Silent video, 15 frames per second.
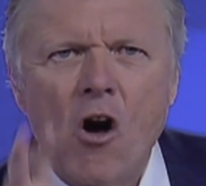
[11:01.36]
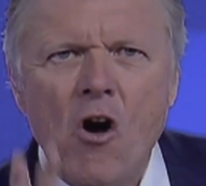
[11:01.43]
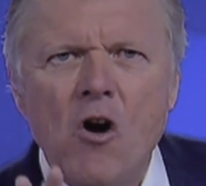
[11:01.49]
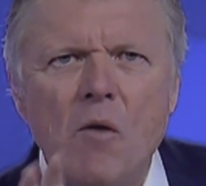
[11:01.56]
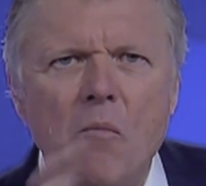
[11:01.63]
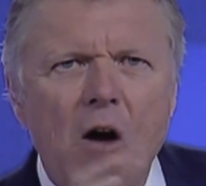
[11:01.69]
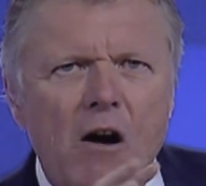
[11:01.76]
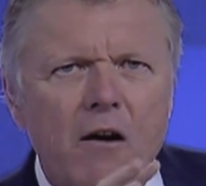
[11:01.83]

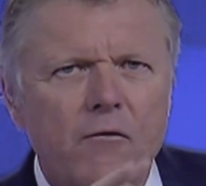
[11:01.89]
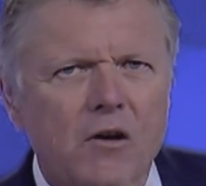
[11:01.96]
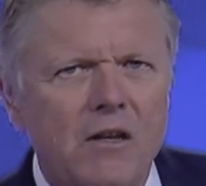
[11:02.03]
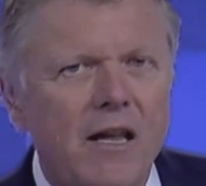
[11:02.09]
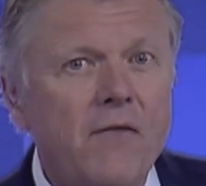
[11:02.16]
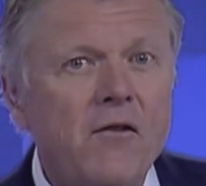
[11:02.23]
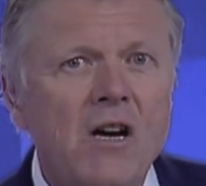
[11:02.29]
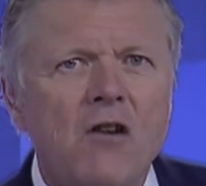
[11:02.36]
home over
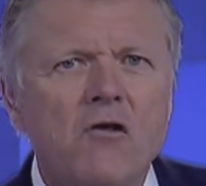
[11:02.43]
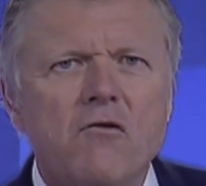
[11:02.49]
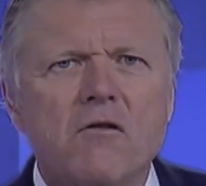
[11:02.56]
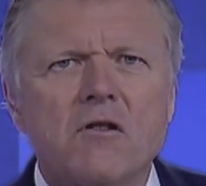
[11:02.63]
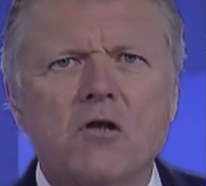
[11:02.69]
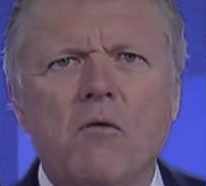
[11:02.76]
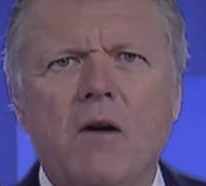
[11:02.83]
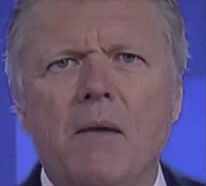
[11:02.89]

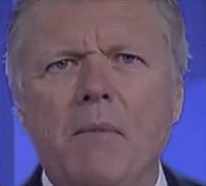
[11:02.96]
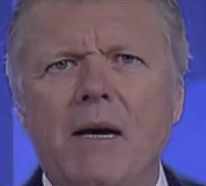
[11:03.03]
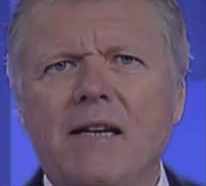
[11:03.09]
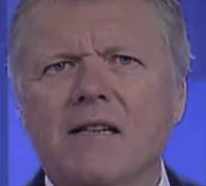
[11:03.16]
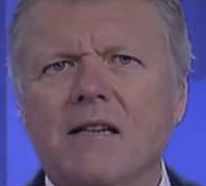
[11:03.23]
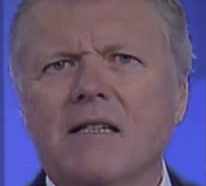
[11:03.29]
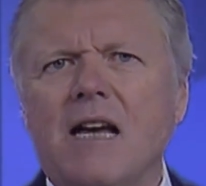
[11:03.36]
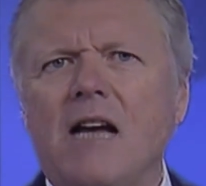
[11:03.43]
1,100 square
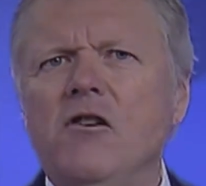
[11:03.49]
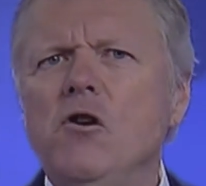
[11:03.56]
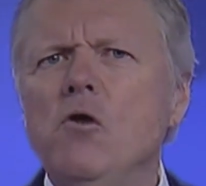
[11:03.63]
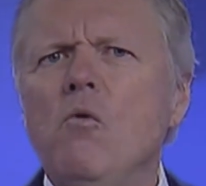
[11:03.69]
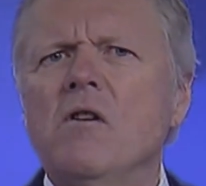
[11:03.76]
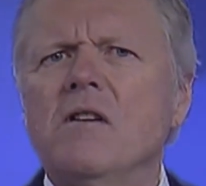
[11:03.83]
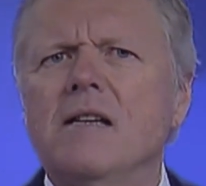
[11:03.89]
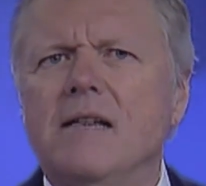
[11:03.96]
metres and
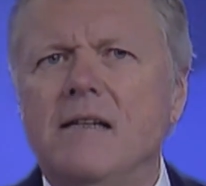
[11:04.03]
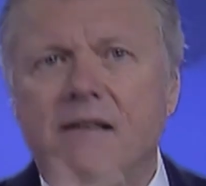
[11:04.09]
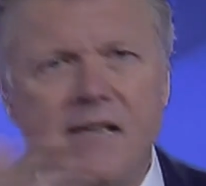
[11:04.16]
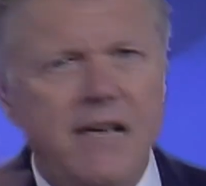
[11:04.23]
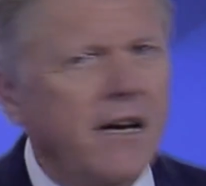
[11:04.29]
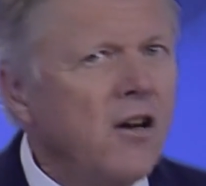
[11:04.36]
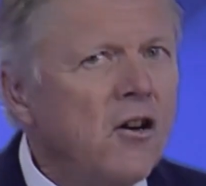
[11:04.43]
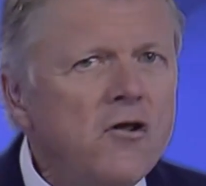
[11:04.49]
you want to
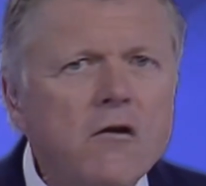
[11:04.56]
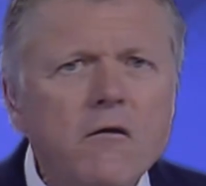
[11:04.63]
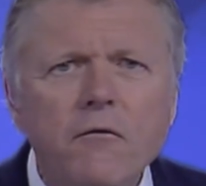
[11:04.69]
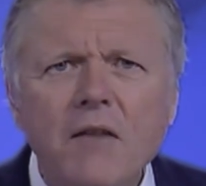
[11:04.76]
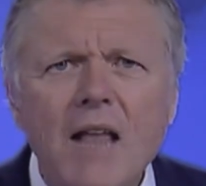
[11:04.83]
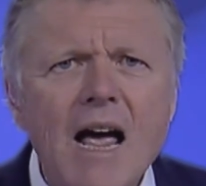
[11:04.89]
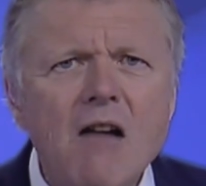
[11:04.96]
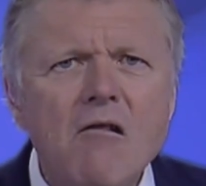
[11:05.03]
dig a new
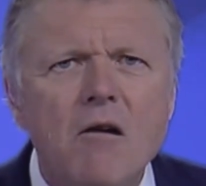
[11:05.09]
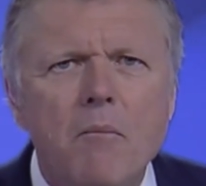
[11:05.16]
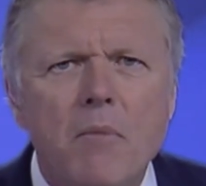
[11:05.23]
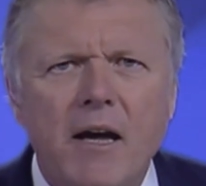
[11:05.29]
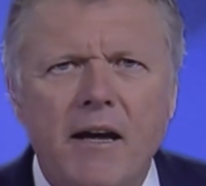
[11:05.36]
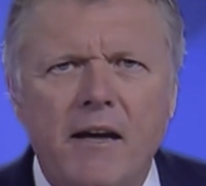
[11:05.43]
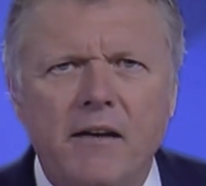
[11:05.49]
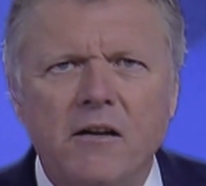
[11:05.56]
flower
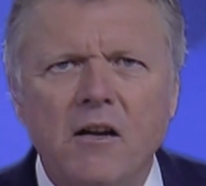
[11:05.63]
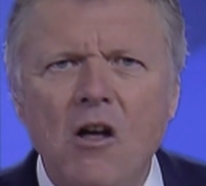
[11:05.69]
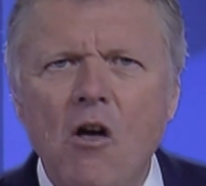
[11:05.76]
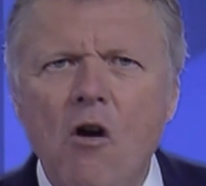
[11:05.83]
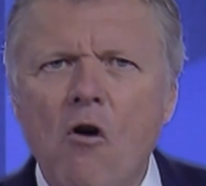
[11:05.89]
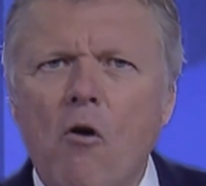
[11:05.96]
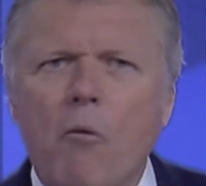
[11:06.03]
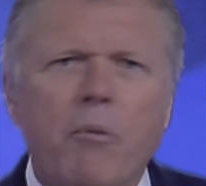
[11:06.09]
bed
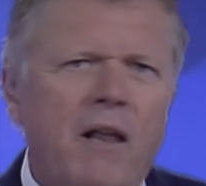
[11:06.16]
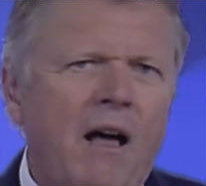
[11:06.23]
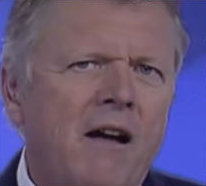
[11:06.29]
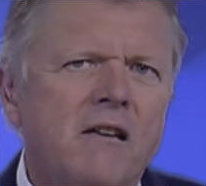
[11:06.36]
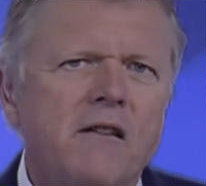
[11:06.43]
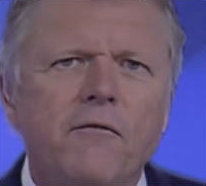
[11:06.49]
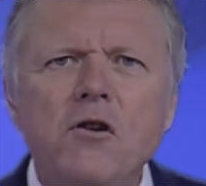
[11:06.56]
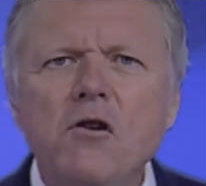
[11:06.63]
or
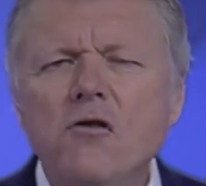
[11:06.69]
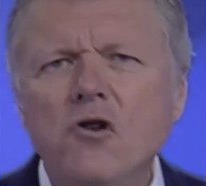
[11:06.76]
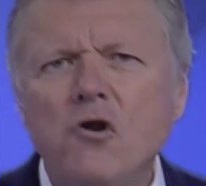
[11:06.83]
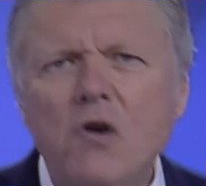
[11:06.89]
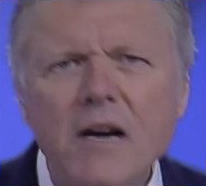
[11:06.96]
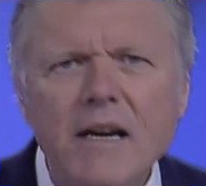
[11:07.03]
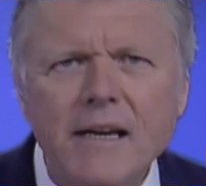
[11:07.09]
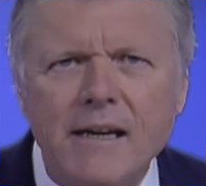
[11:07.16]
plant a few
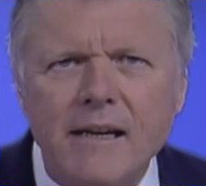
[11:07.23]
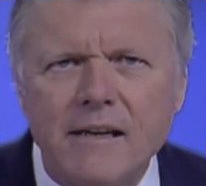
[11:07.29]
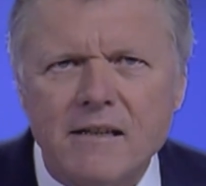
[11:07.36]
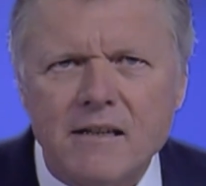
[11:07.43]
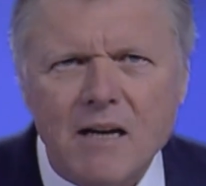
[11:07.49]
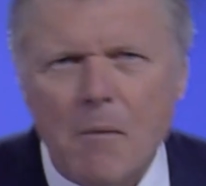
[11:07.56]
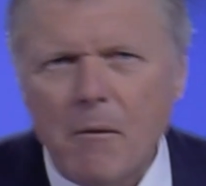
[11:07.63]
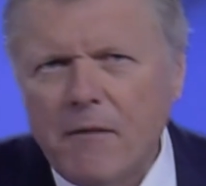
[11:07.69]

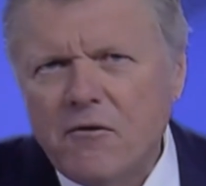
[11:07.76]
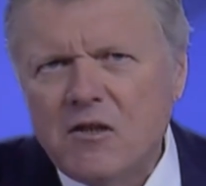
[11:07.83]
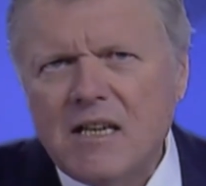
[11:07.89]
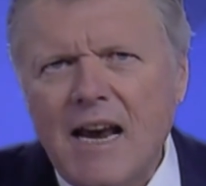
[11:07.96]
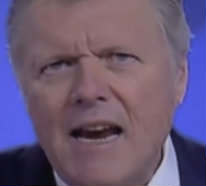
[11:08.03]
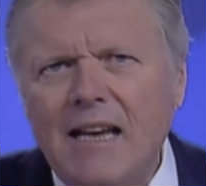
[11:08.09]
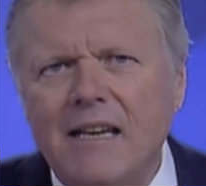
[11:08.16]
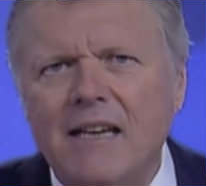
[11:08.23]
trees, a couple of
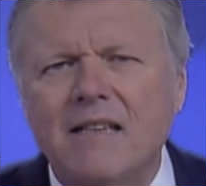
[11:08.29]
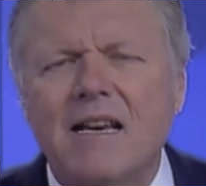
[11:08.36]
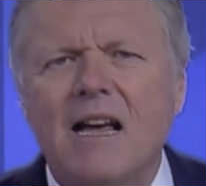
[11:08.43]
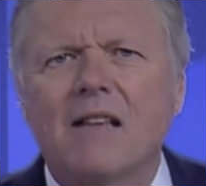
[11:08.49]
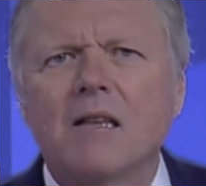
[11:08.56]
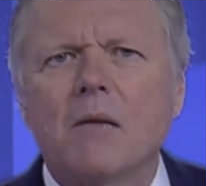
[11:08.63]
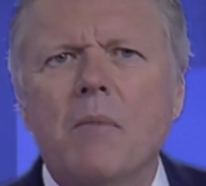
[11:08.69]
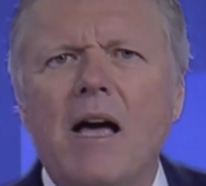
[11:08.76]
azaleas
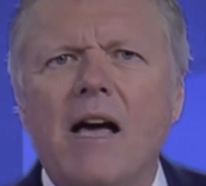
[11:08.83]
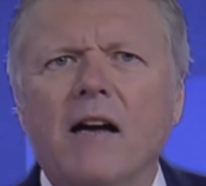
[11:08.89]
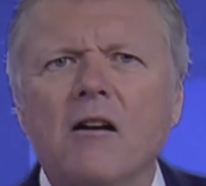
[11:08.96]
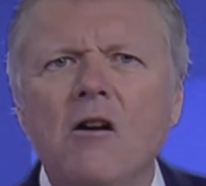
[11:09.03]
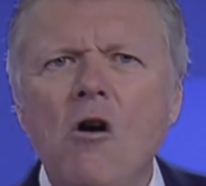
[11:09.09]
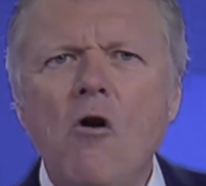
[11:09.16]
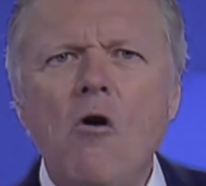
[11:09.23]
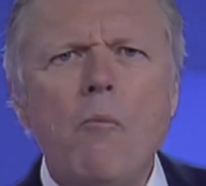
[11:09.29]
out the
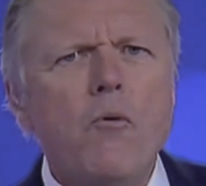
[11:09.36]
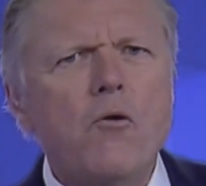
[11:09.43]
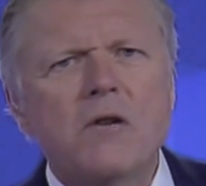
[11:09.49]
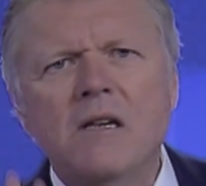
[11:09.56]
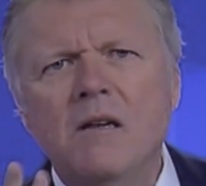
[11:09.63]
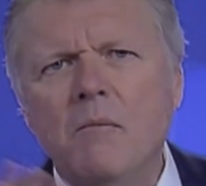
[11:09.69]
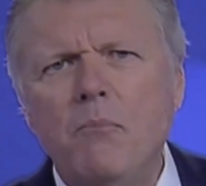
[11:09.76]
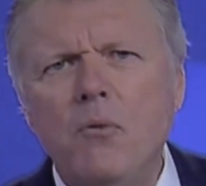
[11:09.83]
back, or
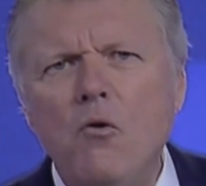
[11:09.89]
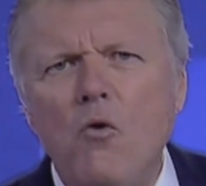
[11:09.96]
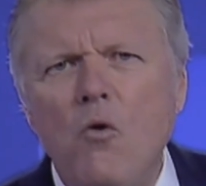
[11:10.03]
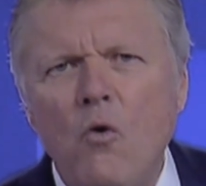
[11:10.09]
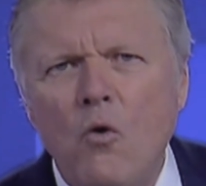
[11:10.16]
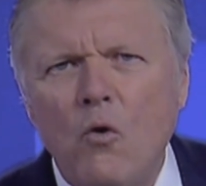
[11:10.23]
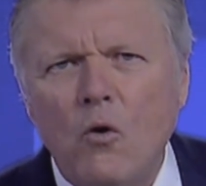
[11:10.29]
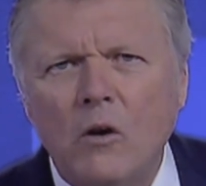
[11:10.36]
put in a
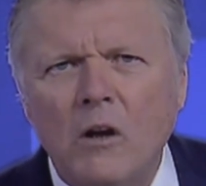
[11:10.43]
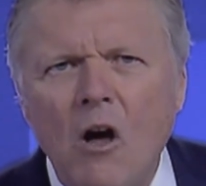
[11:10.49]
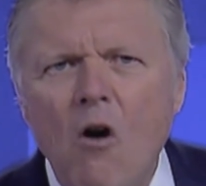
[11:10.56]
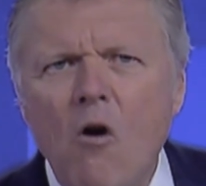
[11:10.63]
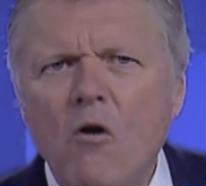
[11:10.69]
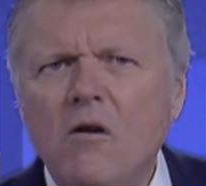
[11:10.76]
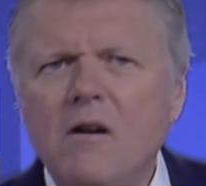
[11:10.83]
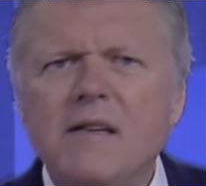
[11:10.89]
pool
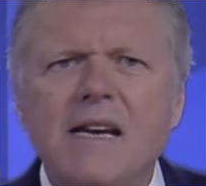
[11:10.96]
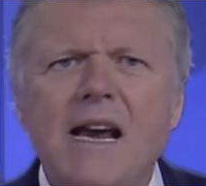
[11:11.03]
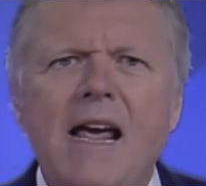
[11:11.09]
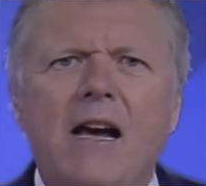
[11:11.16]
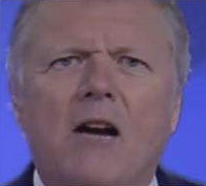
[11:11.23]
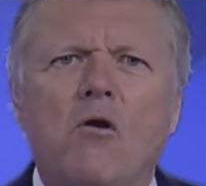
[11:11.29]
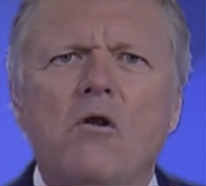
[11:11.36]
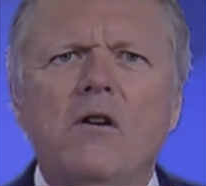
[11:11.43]
or a
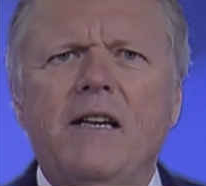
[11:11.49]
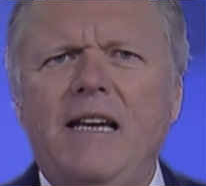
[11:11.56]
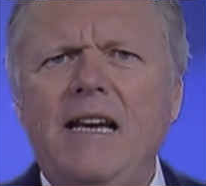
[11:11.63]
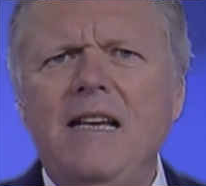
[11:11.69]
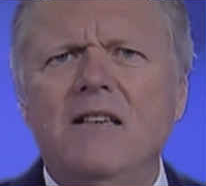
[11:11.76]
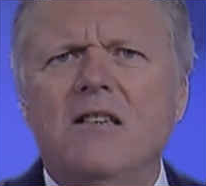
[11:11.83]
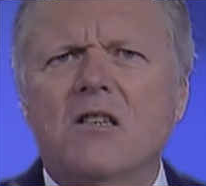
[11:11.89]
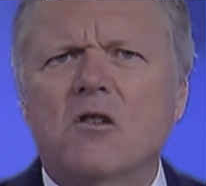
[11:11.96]
deck or a
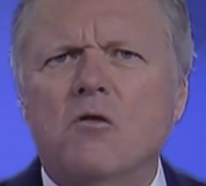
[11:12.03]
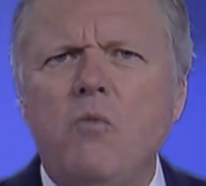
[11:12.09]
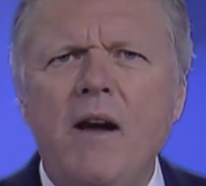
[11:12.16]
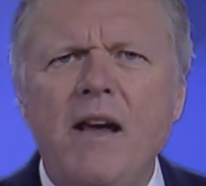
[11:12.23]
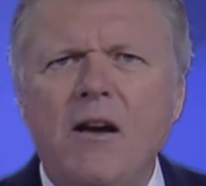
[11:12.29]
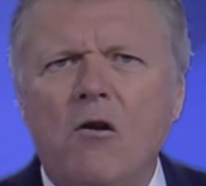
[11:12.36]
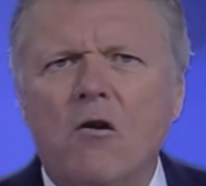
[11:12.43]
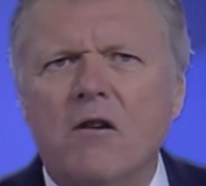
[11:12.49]
kid's
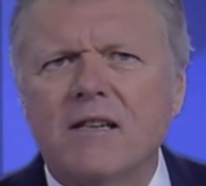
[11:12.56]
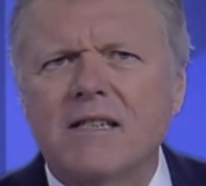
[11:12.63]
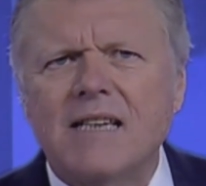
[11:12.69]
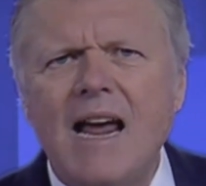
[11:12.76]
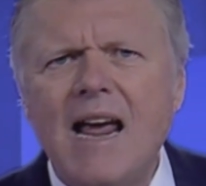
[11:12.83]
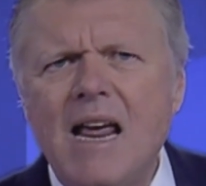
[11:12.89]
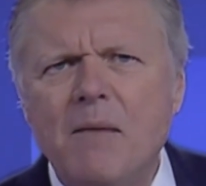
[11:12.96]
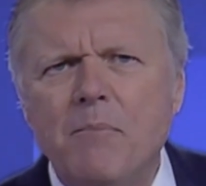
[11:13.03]
swing or a
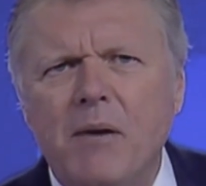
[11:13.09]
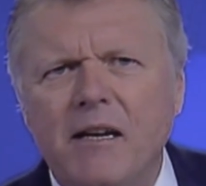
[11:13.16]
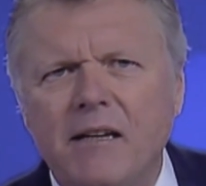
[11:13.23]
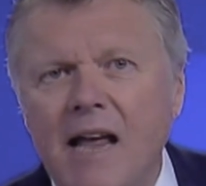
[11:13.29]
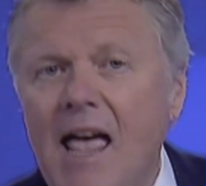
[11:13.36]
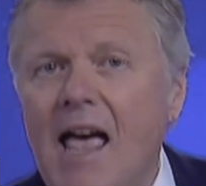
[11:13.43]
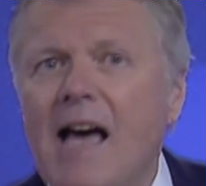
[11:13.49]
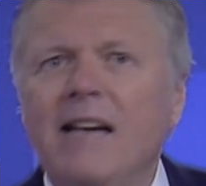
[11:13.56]
sandpit,